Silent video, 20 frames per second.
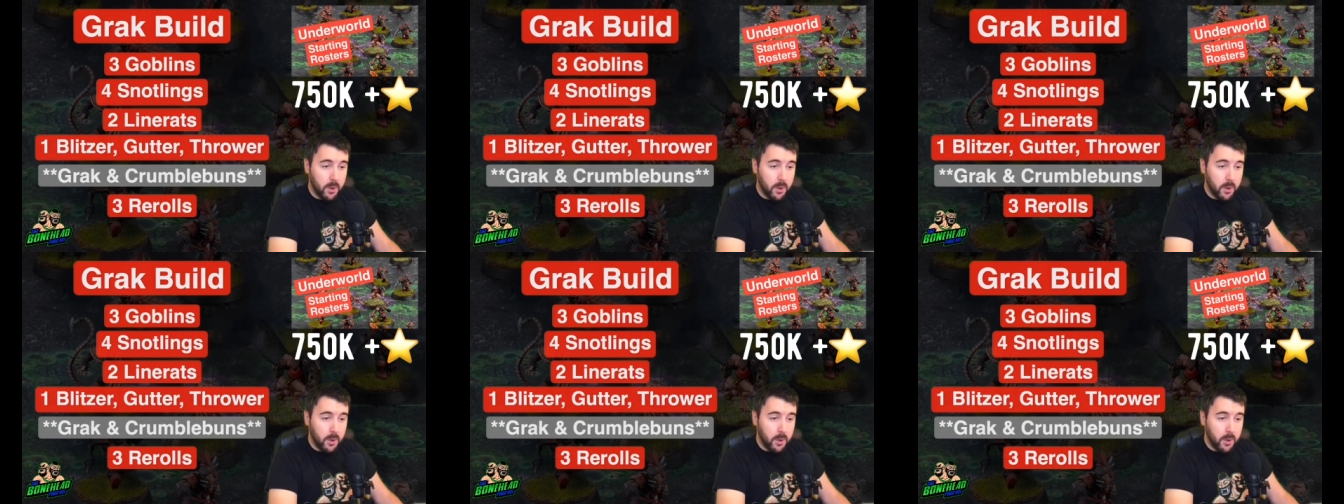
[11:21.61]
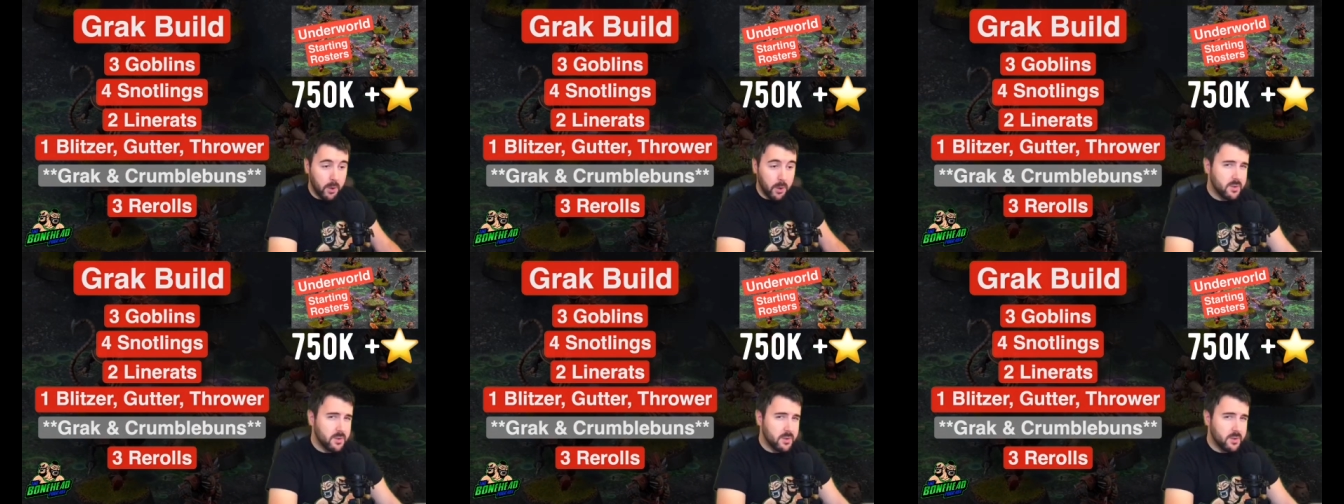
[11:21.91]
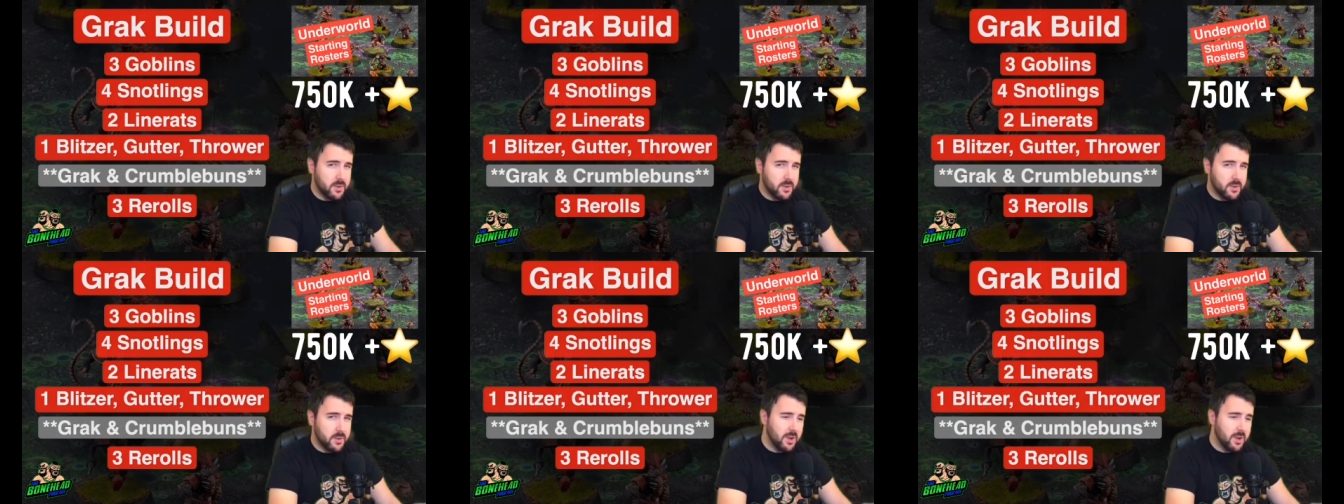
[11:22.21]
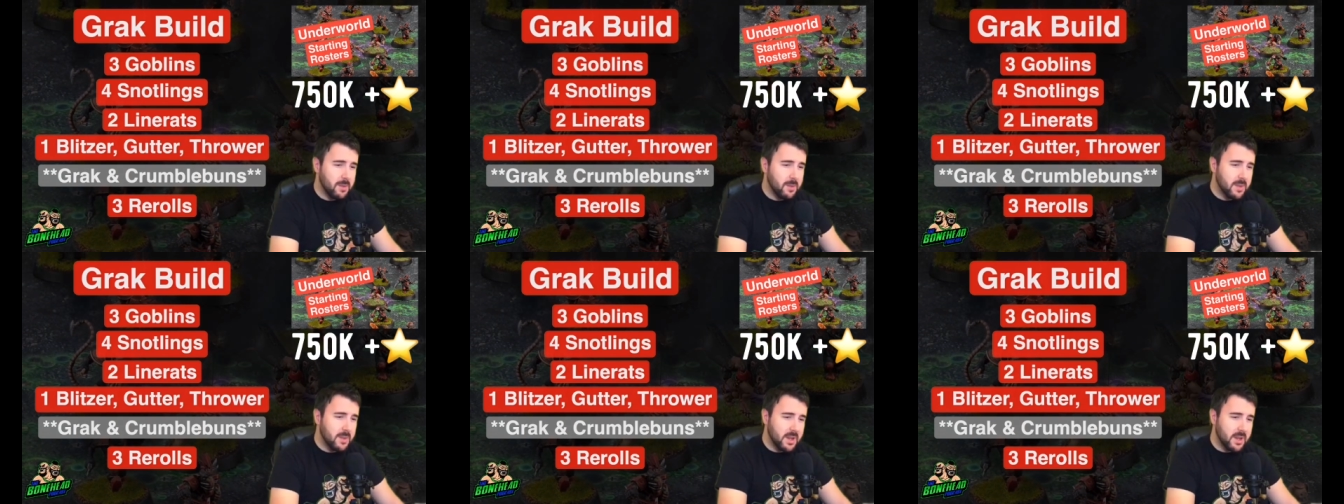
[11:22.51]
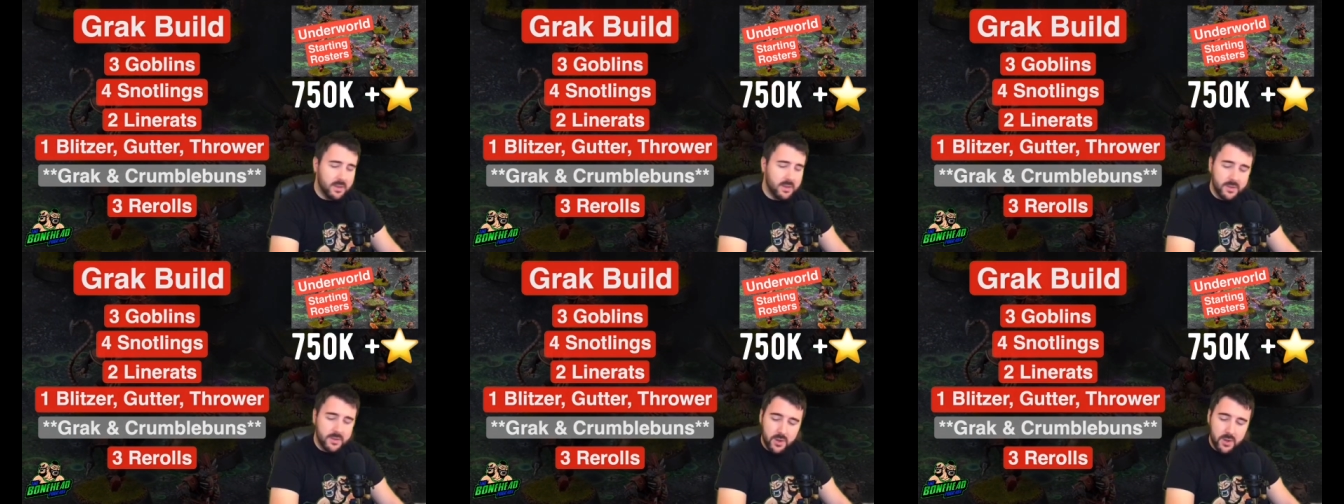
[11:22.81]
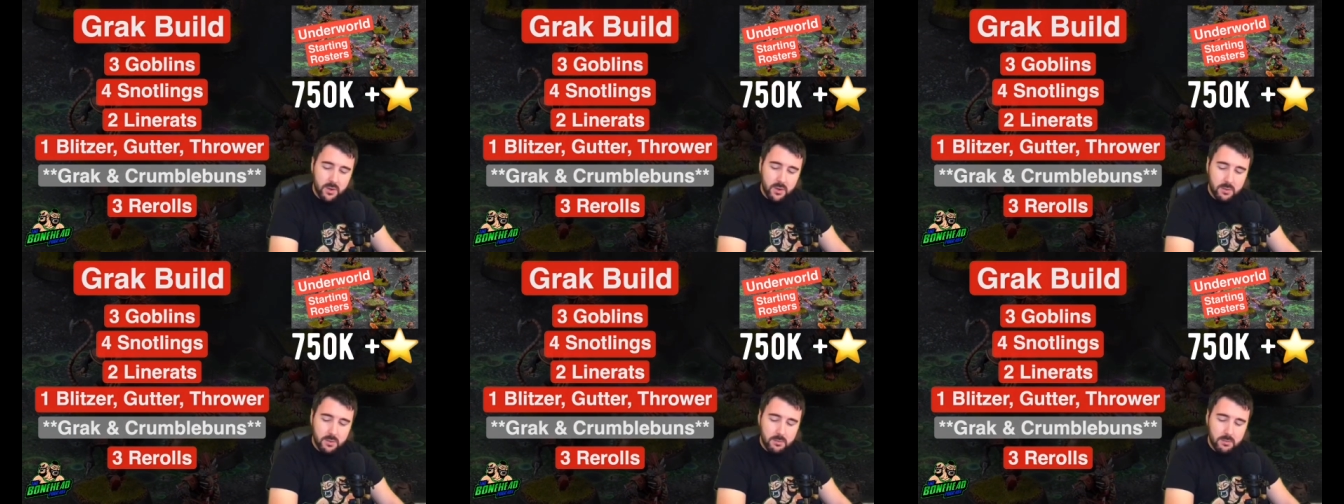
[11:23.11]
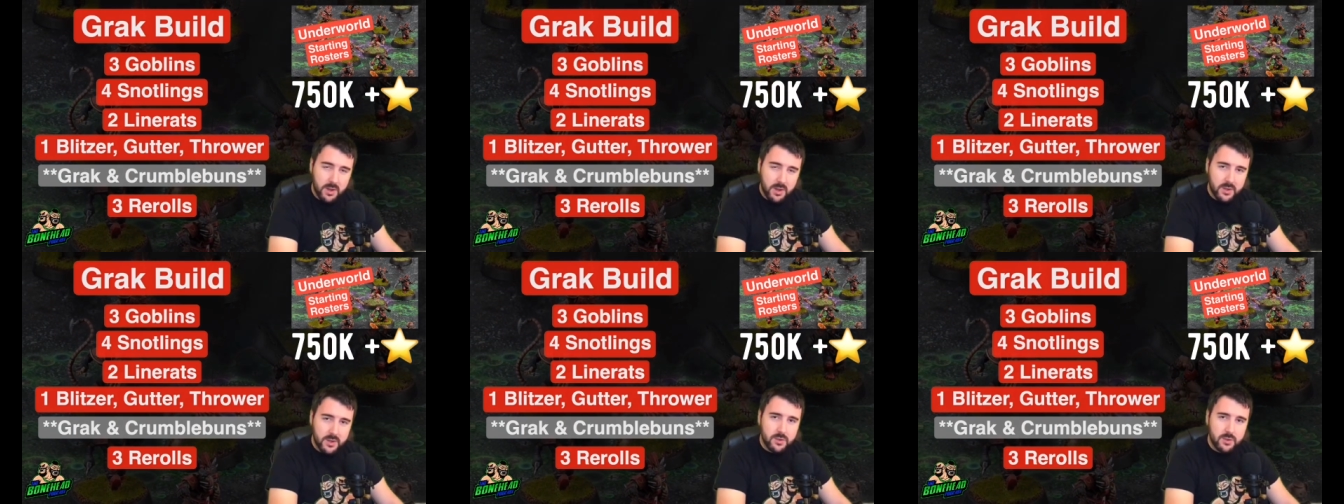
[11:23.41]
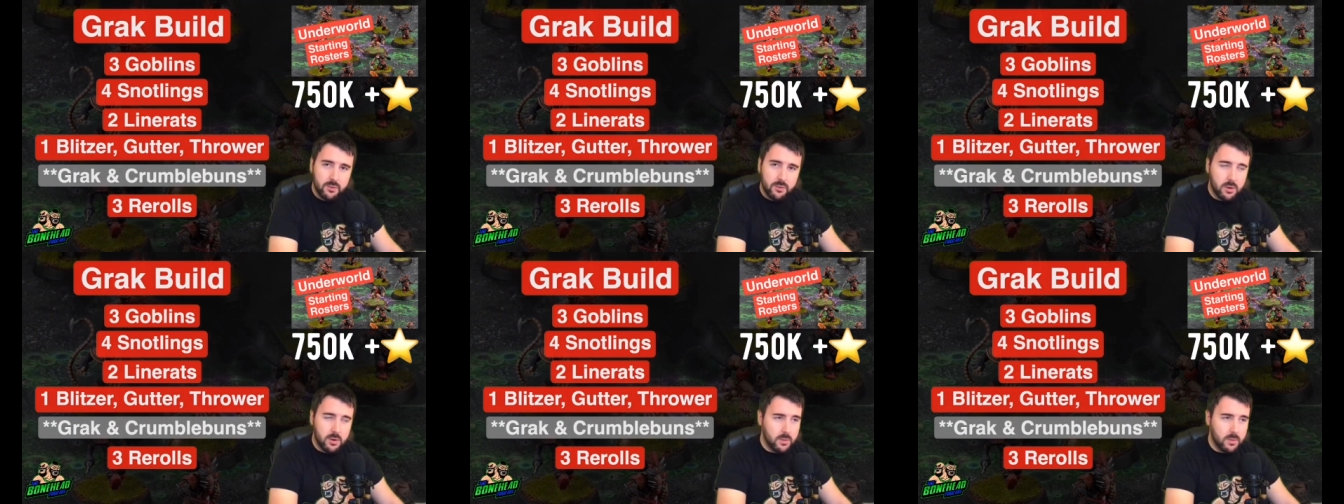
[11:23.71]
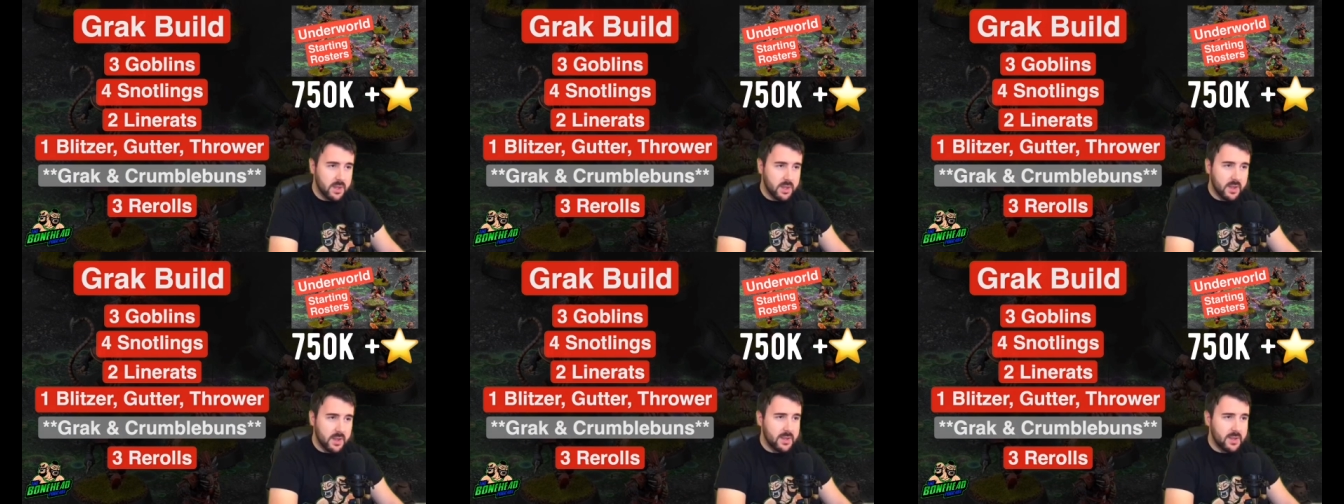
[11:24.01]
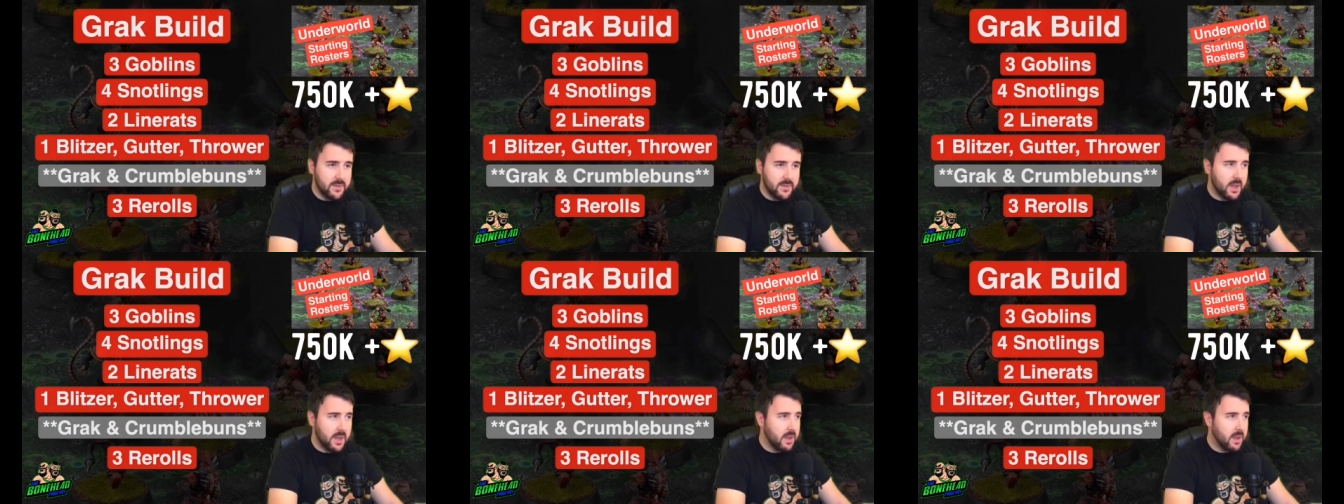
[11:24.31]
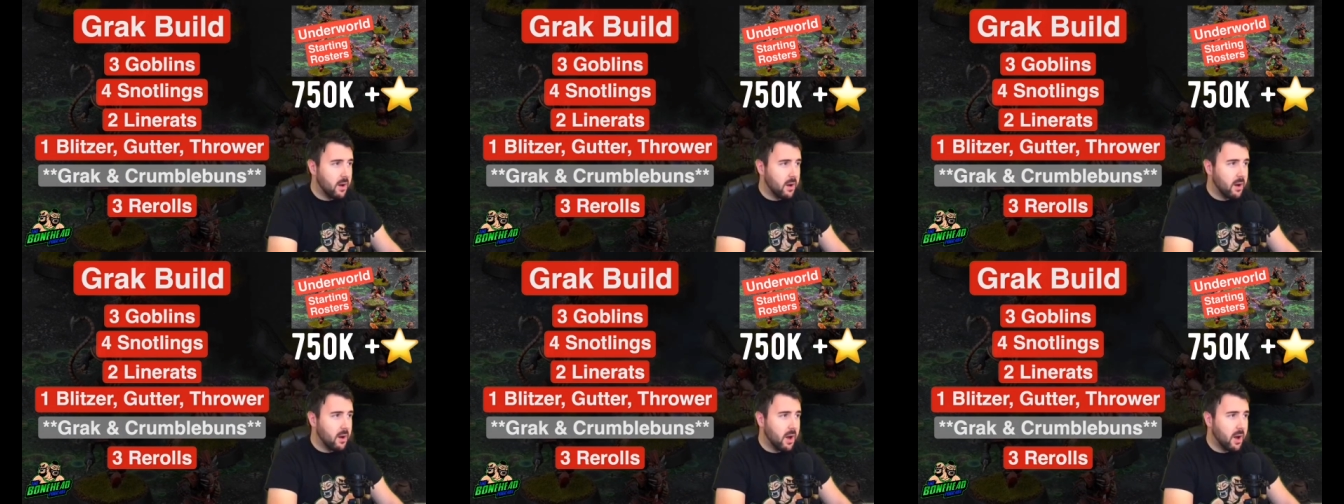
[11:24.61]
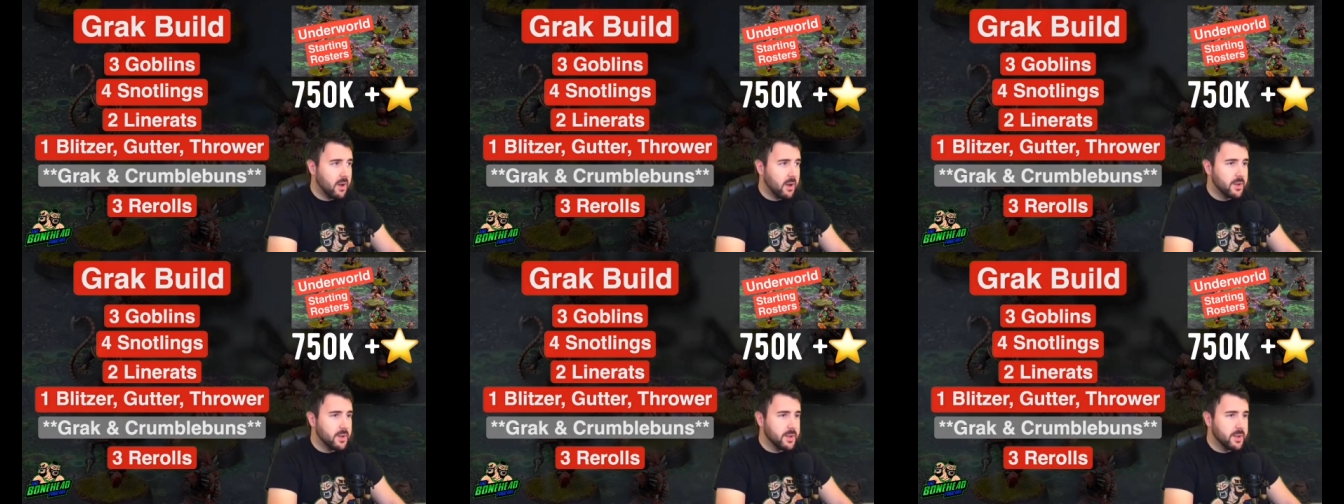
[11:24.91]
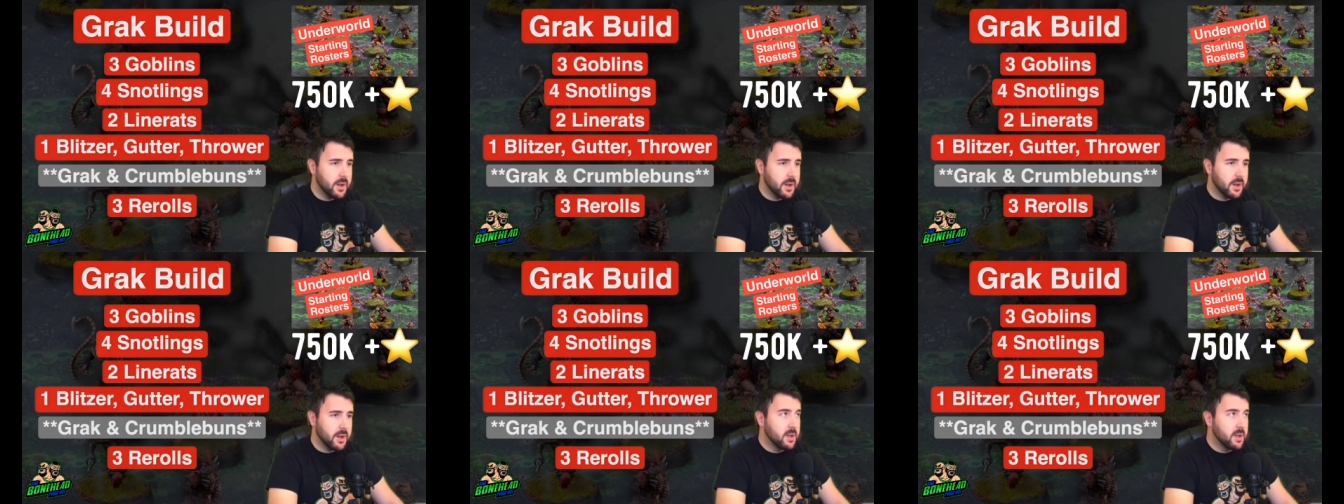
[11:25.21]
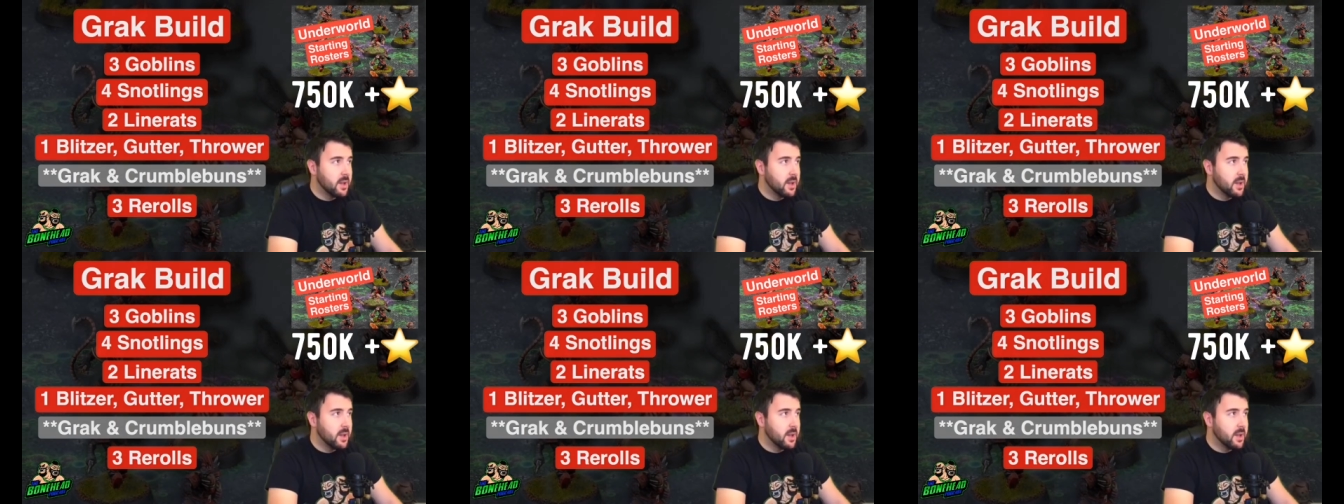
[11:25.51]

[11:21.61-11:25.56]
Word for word: It will pop you to a straight million. So you might struggle with this if they are under